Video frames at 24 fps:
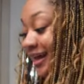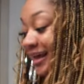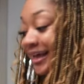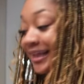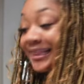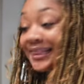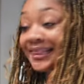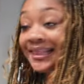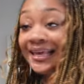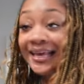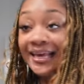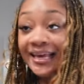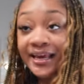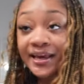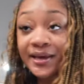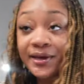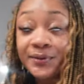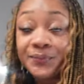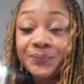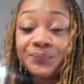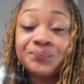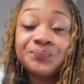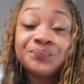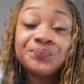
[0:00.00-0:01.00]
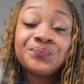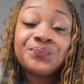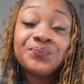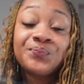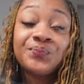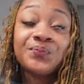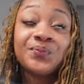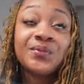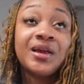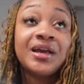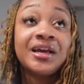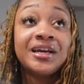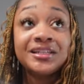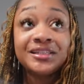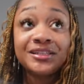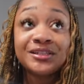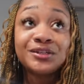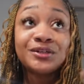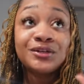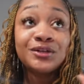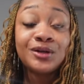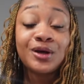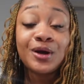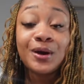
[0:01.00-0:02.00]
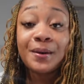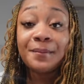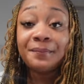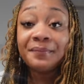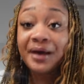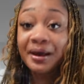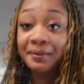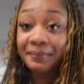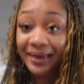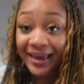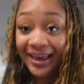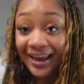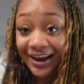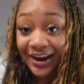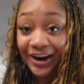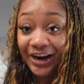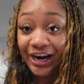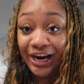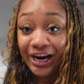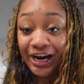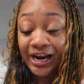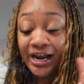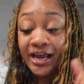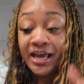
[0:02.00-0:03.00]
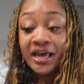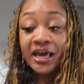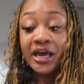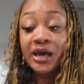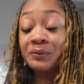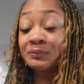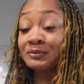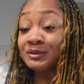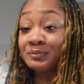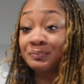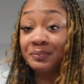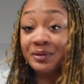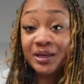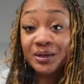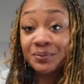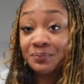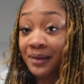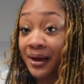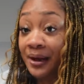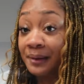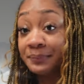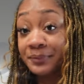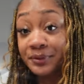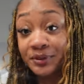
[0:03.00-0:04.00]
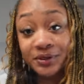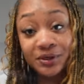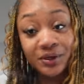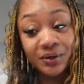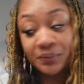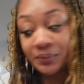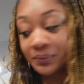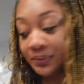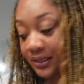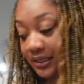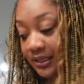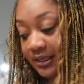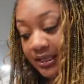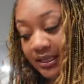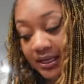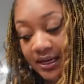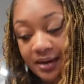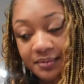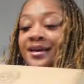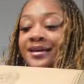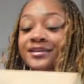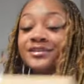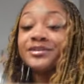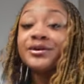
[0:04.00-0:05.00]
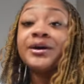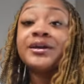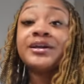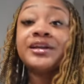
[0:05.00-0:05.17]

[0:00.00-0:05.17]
and then he took my bear and was beating my book up with it. So I